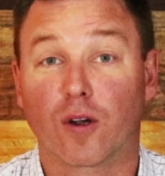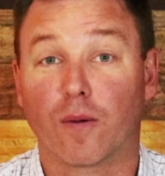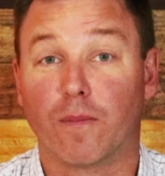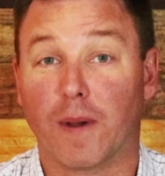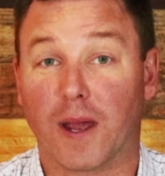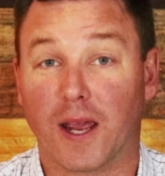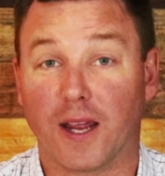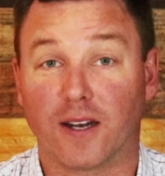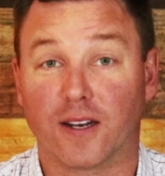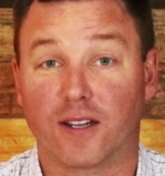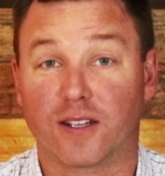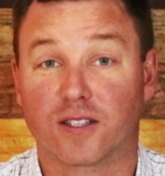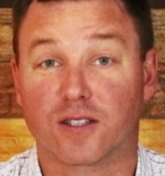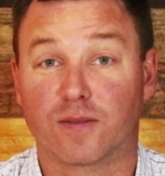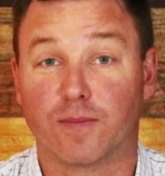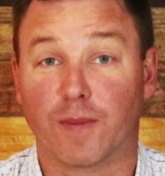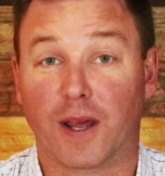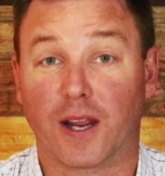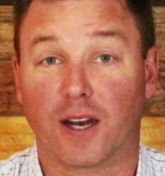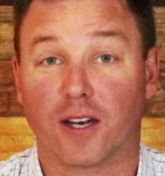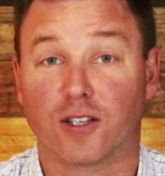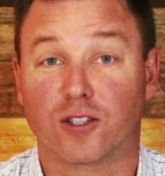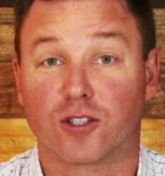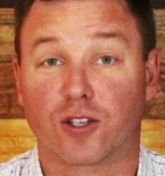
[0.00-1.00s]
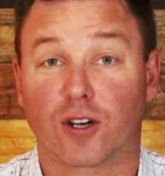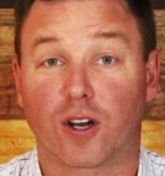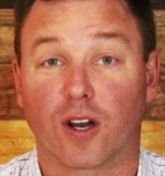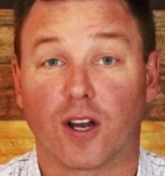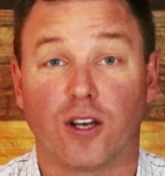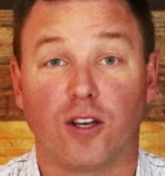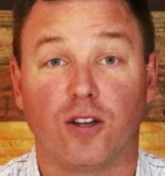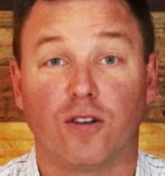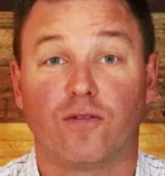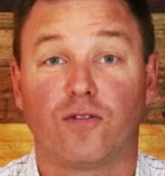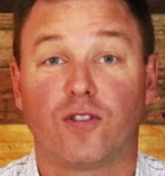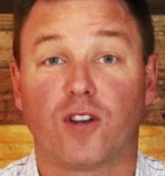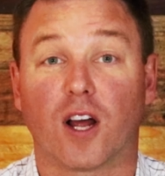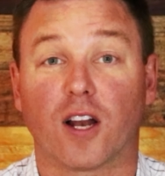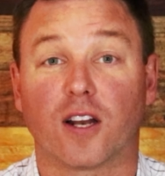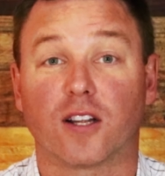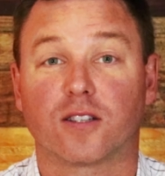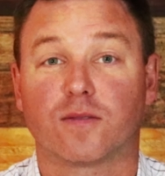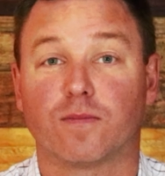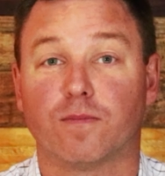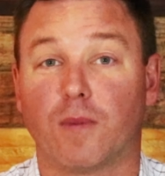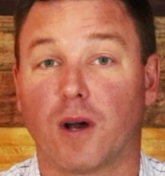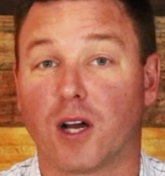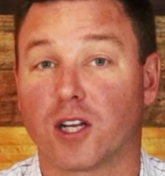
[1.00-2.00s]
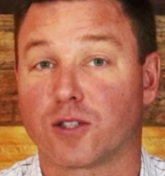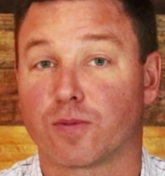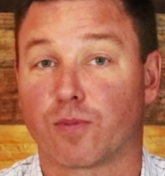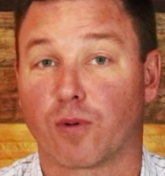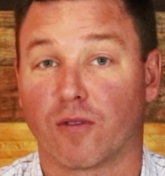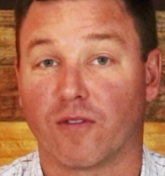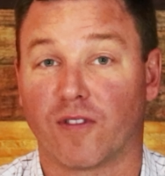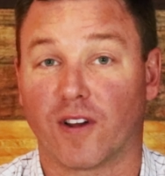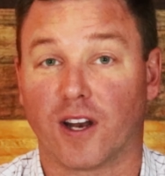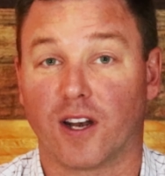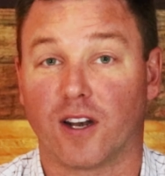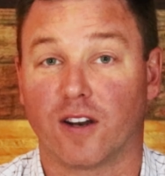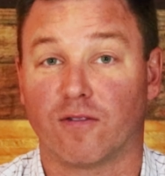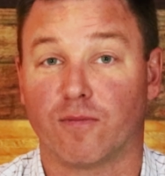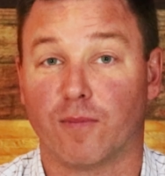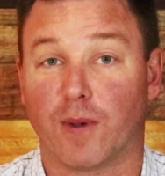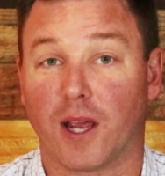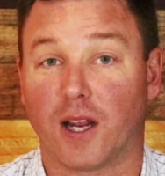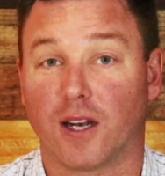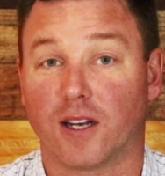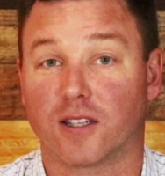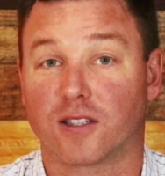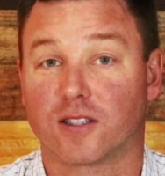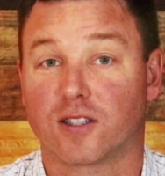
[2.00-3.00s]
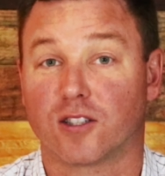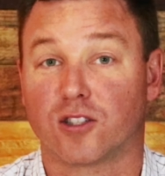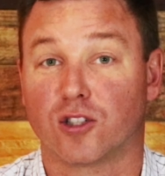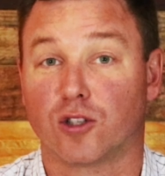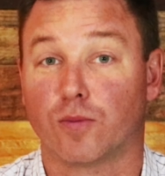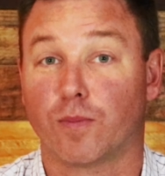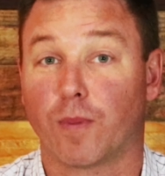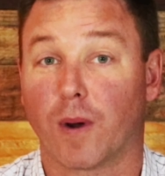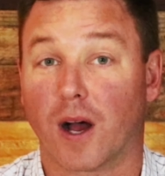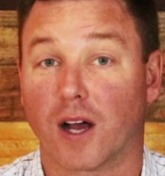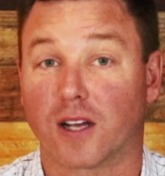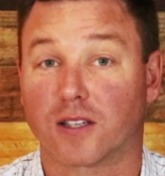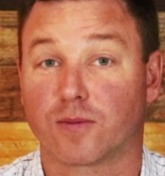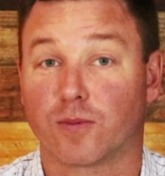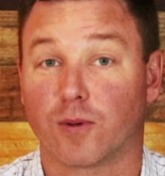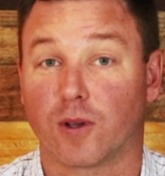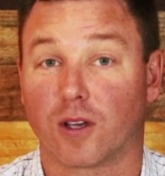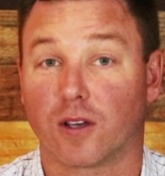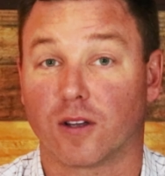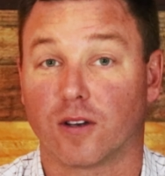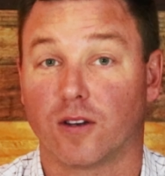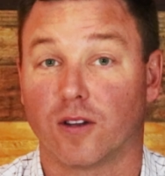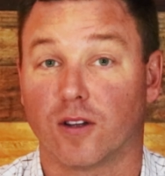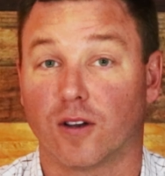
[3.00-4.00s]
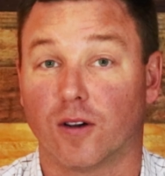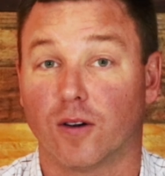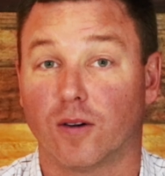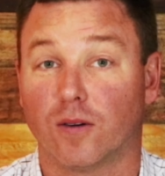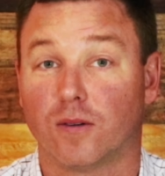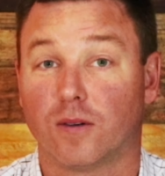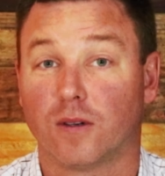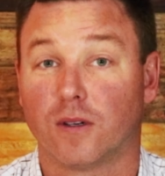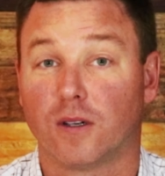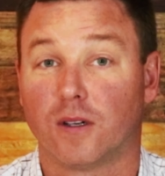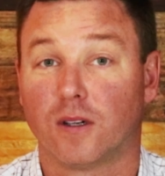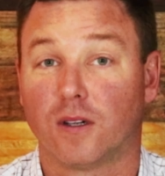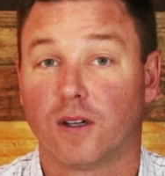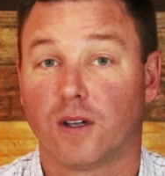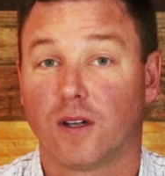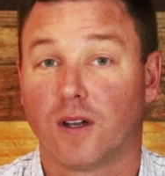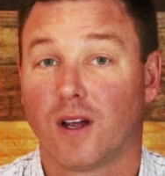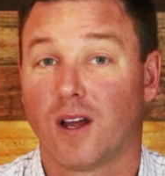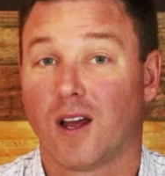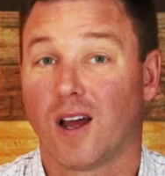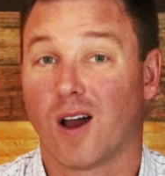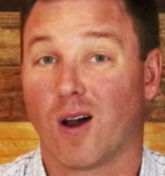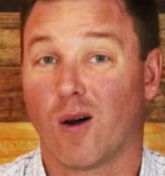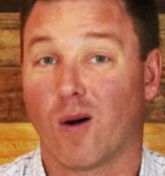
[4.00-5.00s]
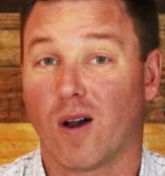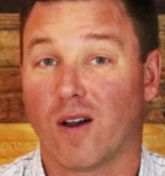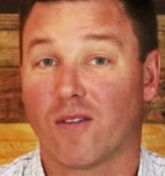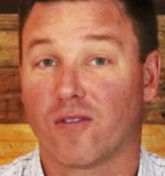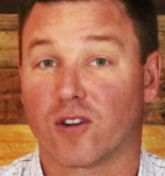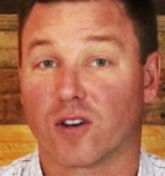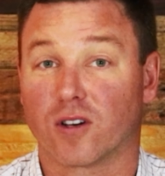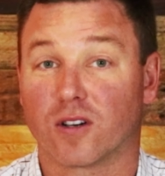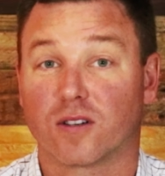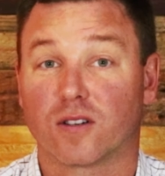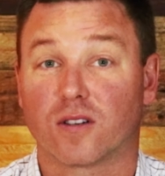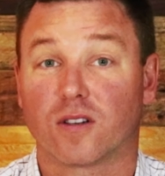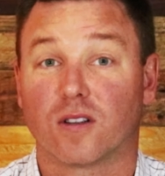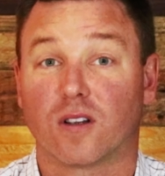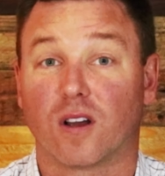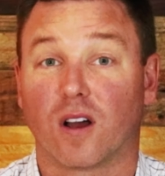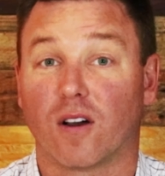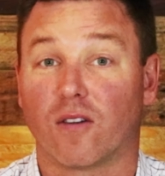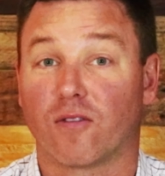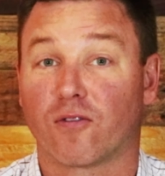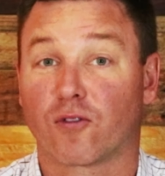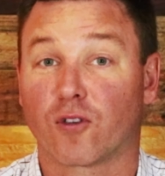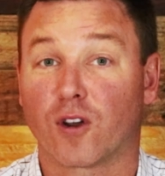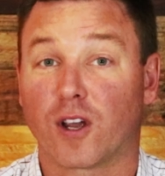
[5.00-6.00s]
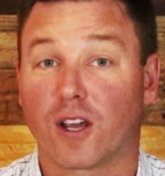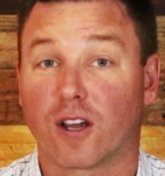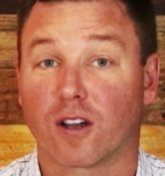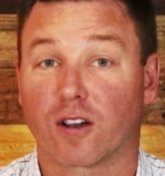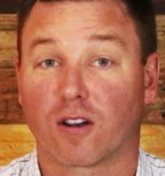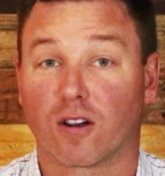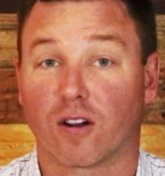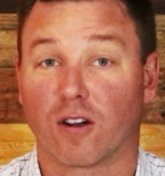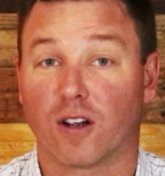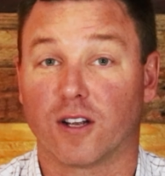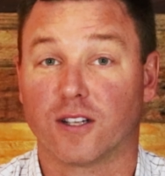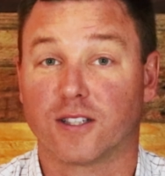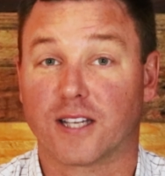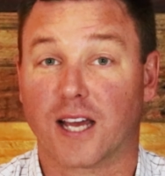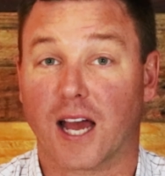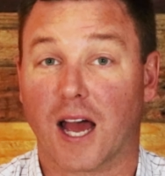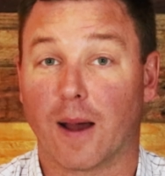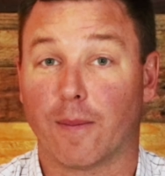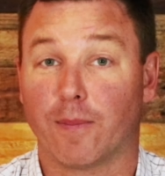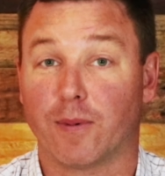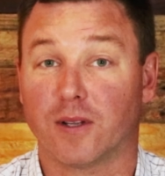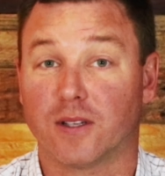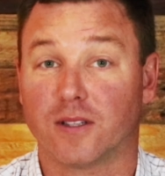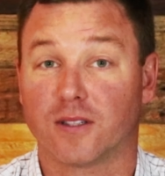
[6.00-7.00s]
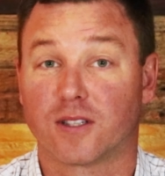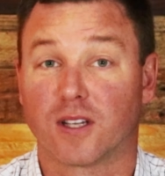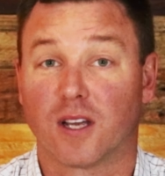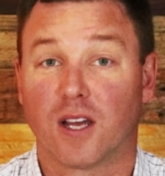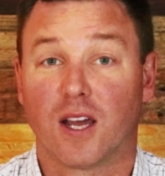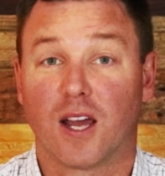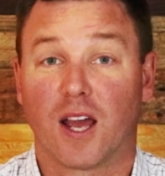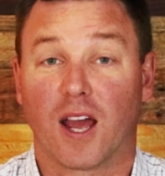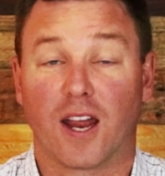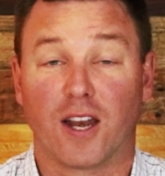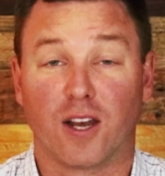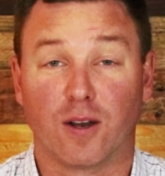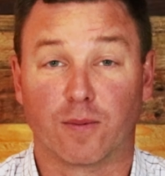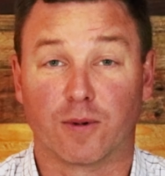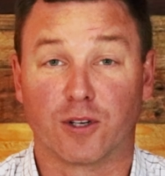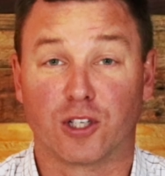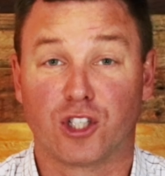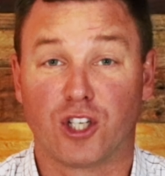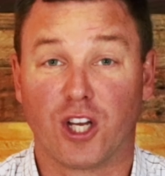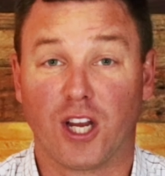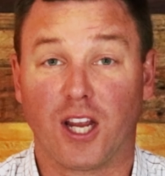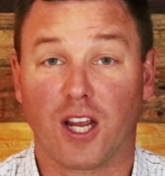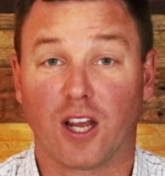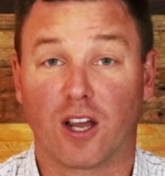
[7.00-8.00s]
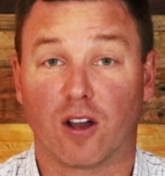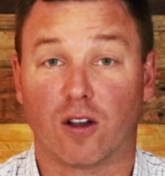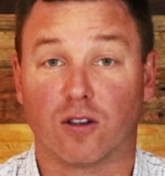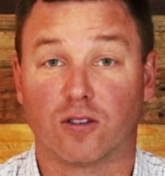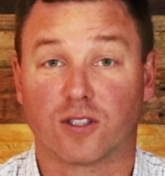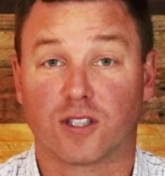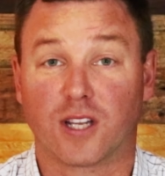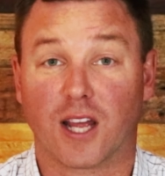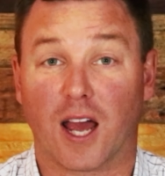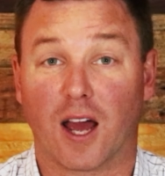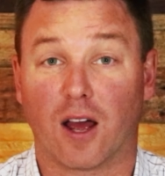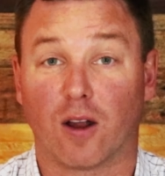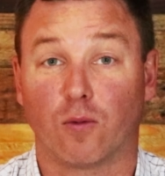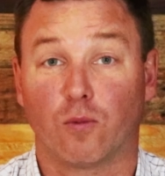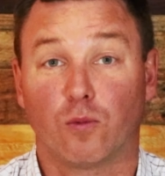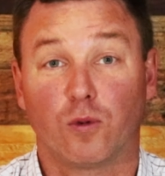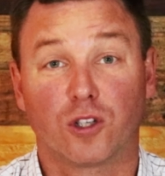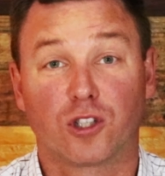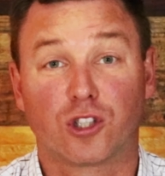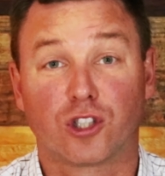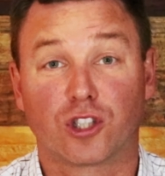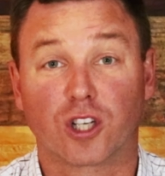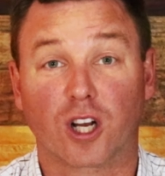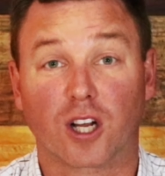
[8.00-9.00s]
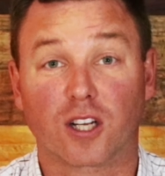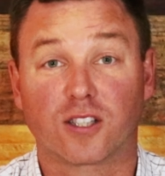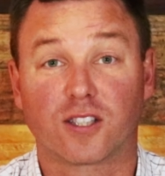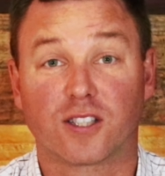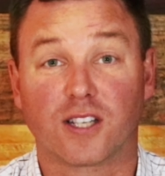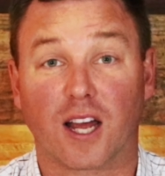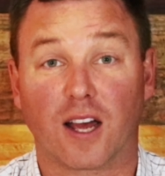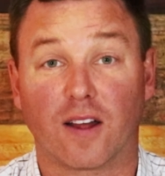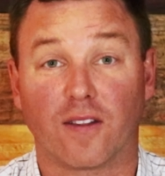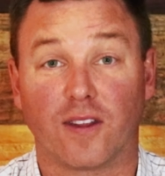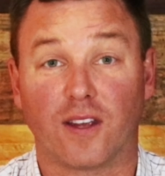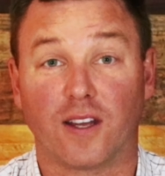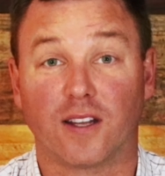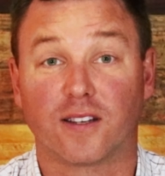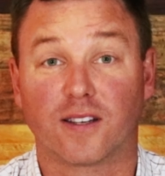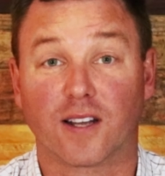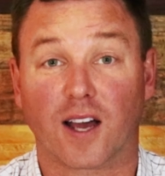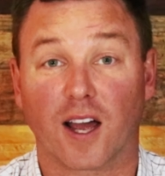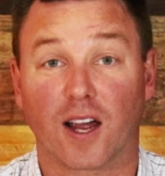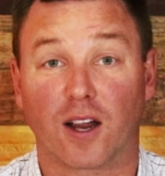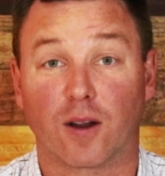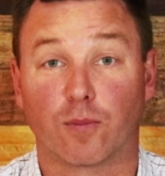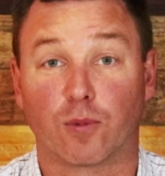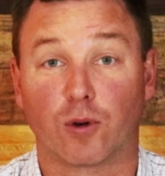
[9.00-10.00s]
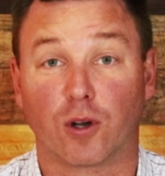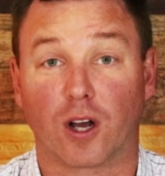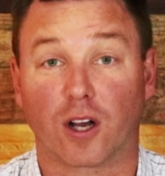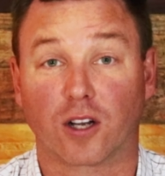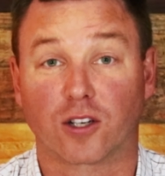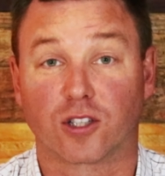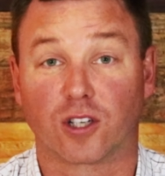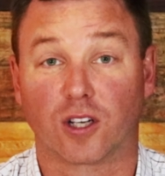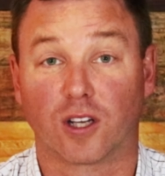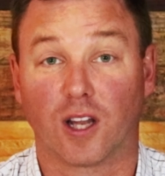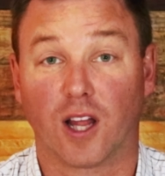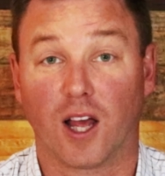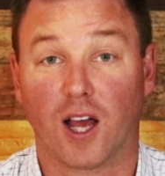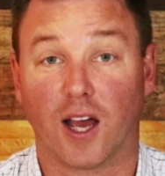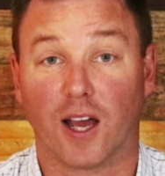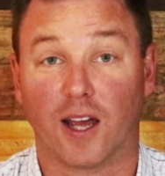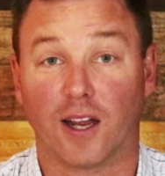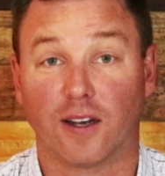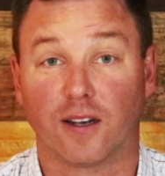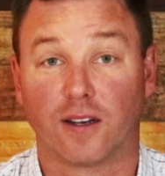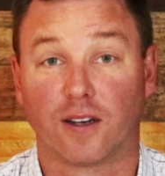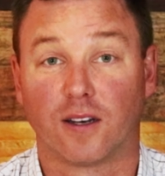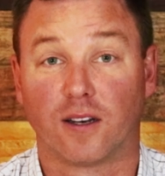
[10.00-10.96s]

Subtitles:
a maintenance manager and you've done as much preventative maintenance as you possibly could do. However, a freak occurrence happens and your machine goes down, which shuts down the entire production line.